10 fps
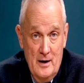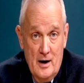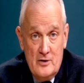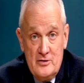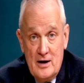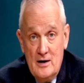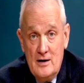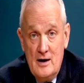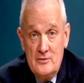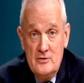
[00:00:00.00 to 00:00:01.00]
Our second
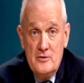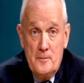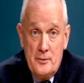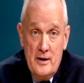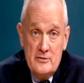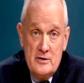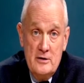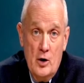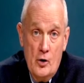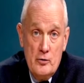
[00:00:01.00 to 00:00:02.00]
guest is the president
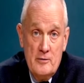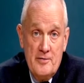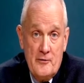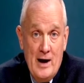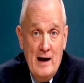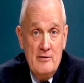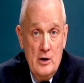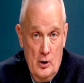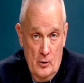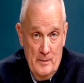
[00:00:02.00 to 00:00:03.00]
and owner of Thrive at
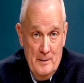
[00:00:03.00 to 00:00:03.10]
Home,